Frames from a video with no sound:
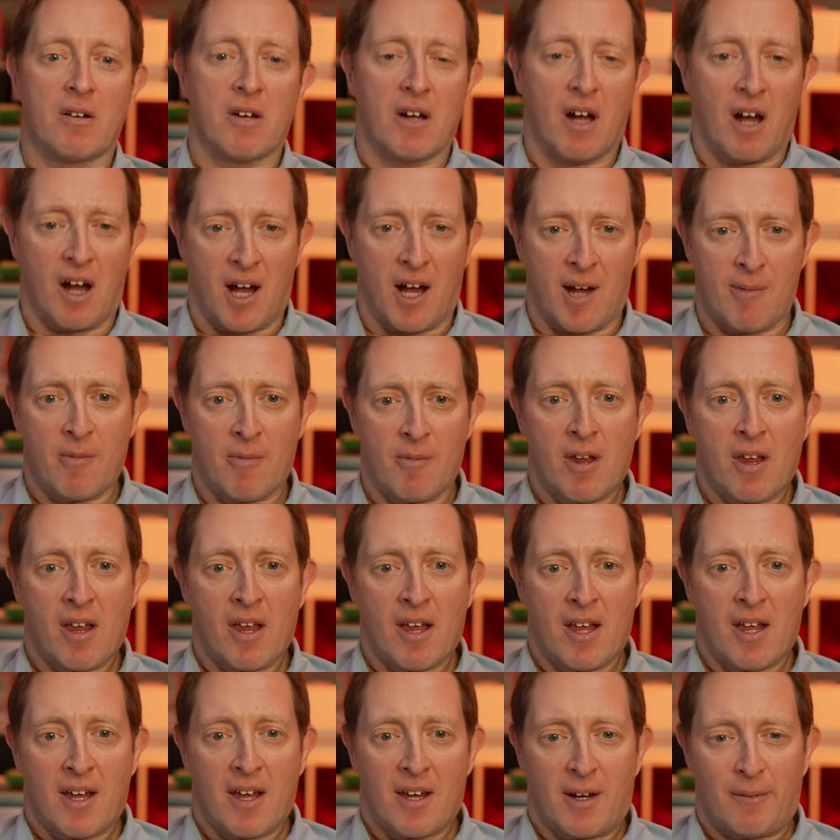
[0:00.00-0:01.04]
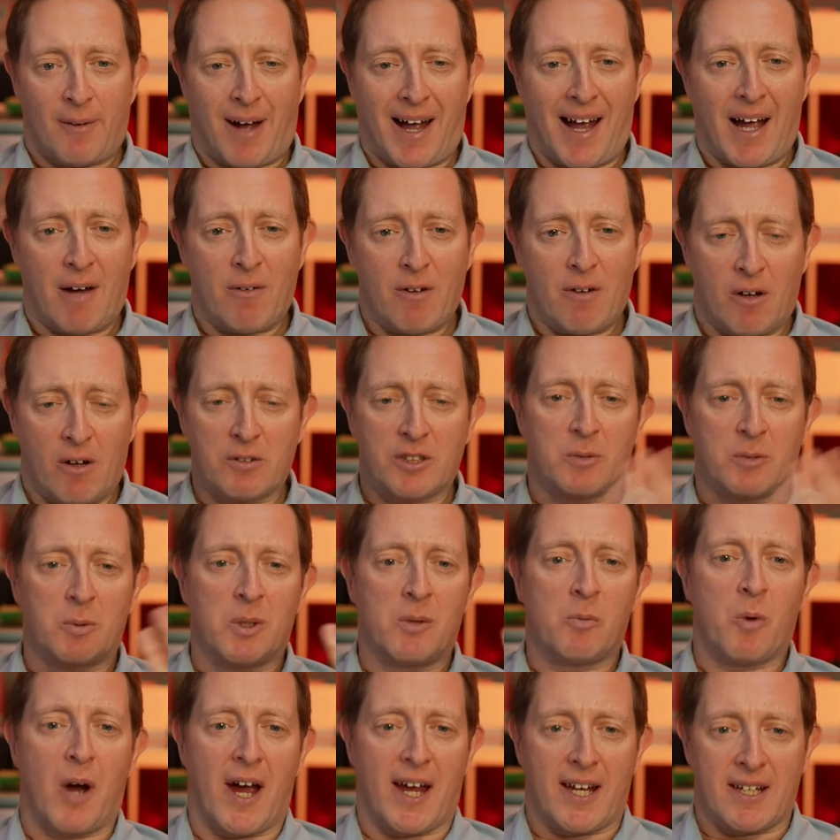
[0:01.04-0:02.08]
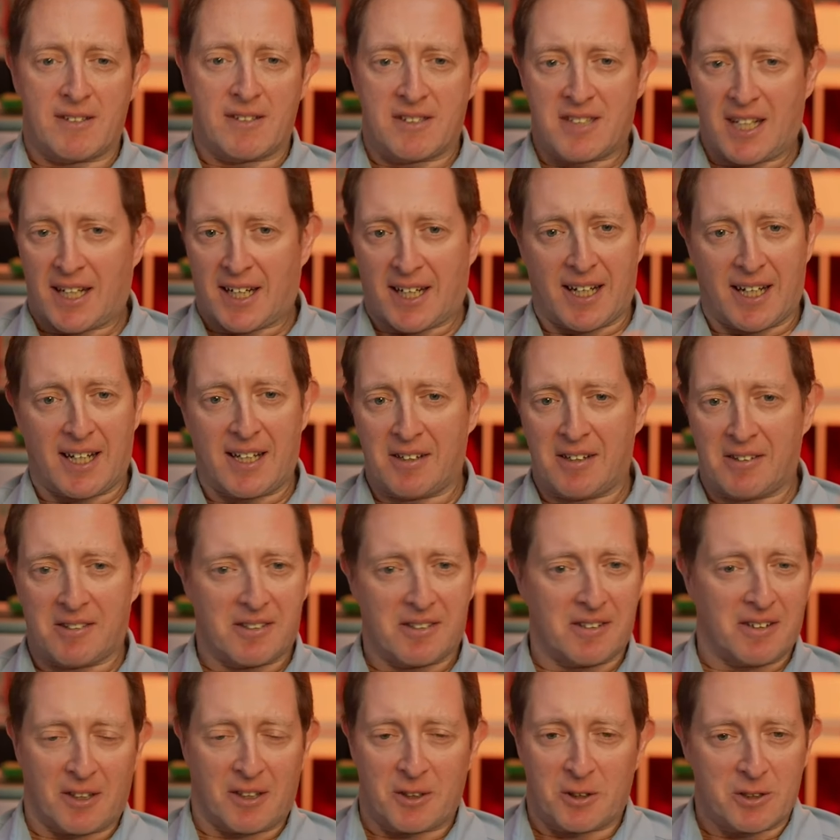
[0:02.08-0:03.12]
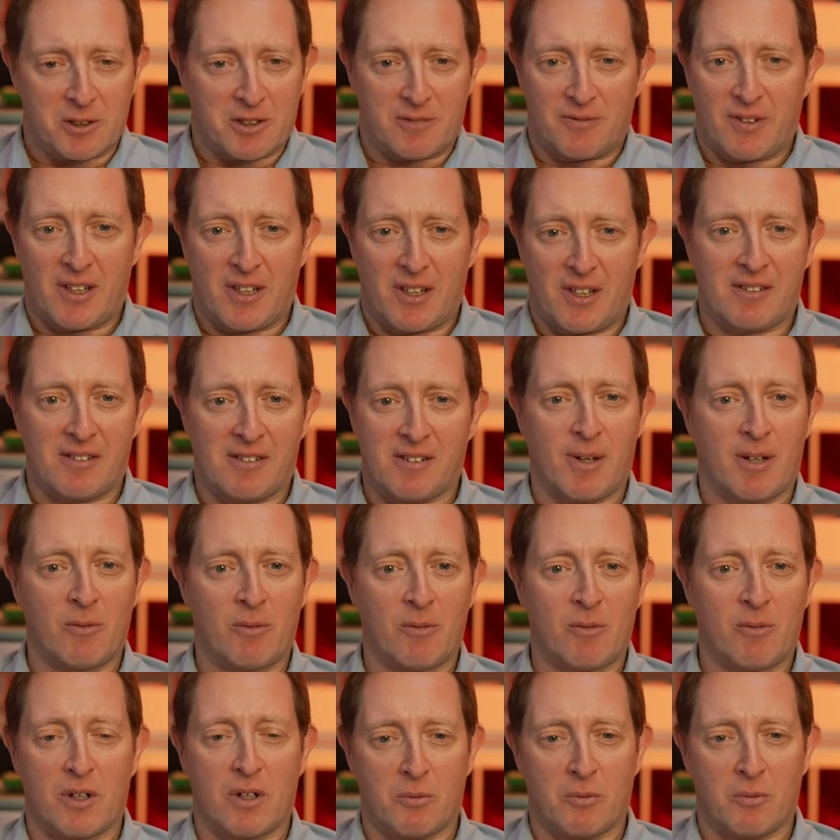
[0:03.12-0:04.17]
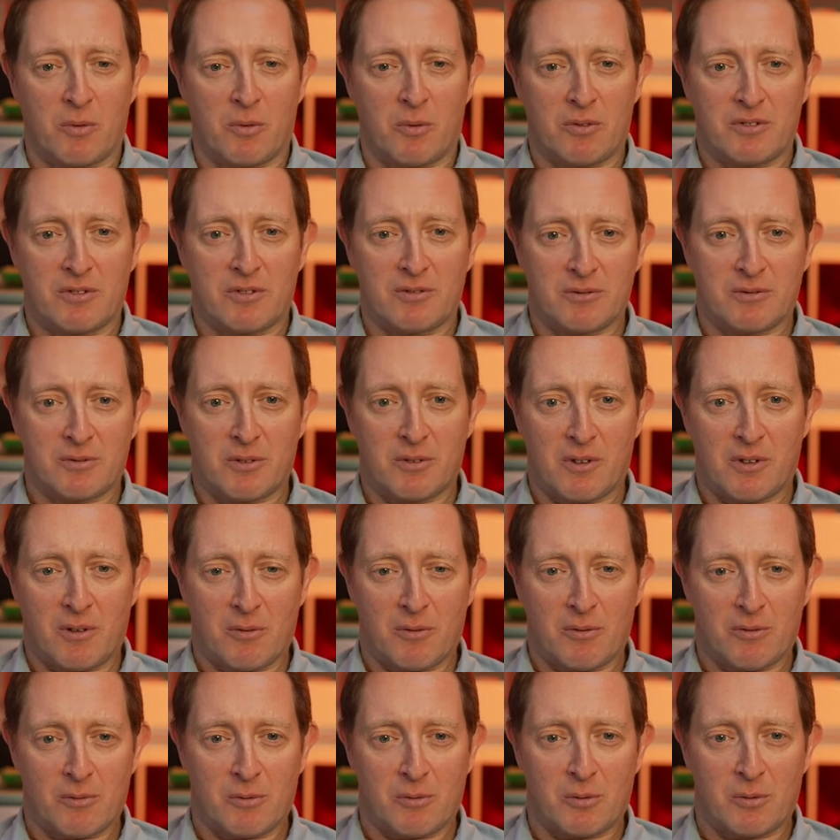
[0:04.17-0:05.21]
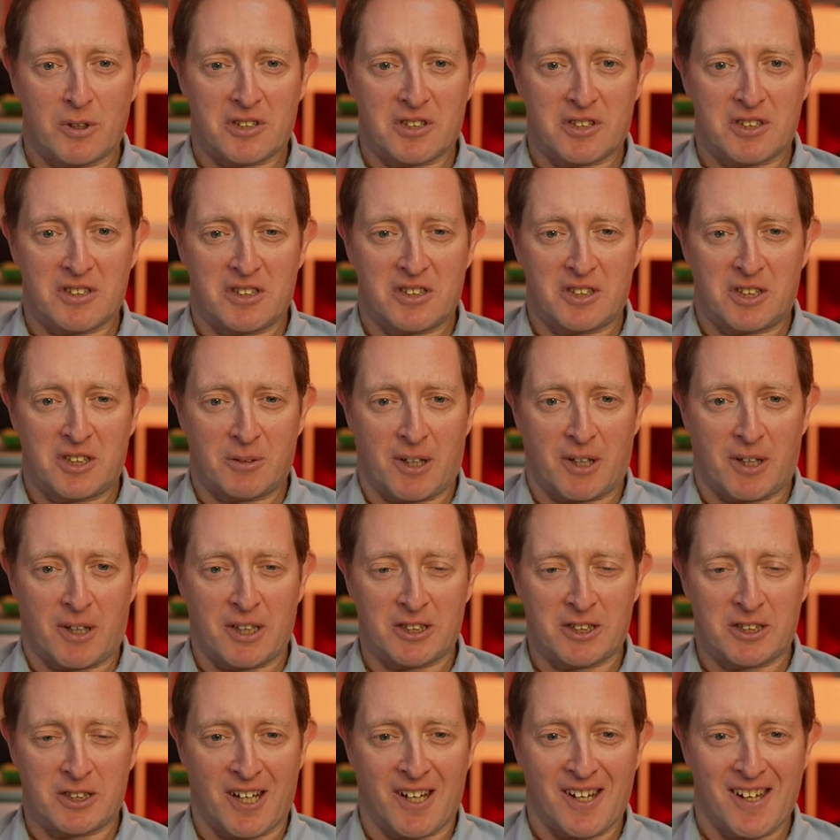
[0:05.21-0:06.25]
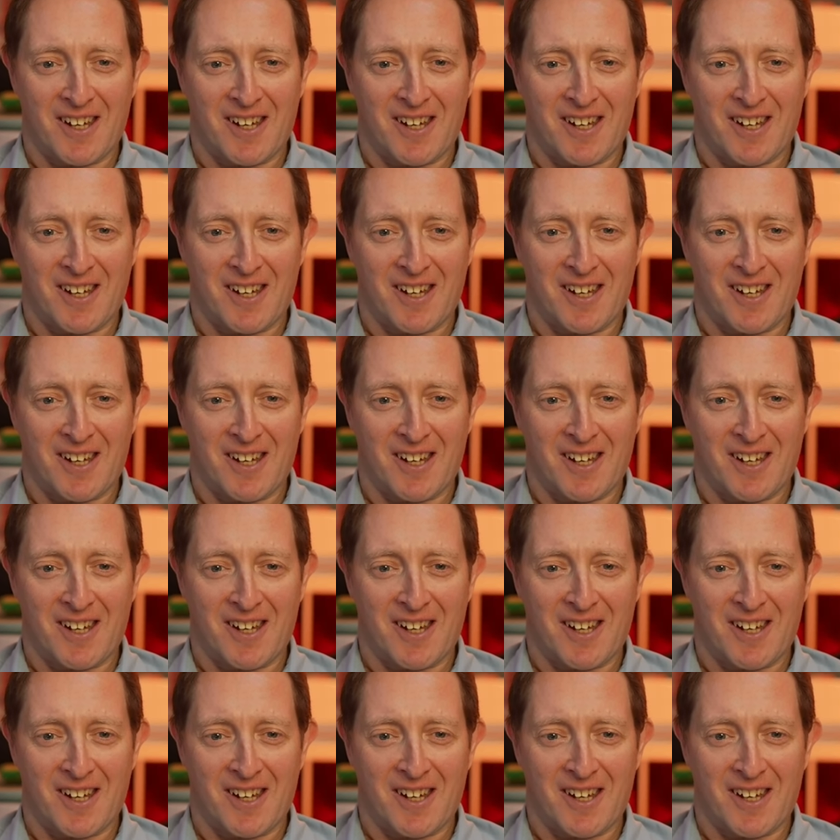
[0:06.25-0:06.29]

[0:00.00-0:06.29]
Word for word: Um, how long do we wait? Decades, hundreds of years? I mean, what? what's the situation here?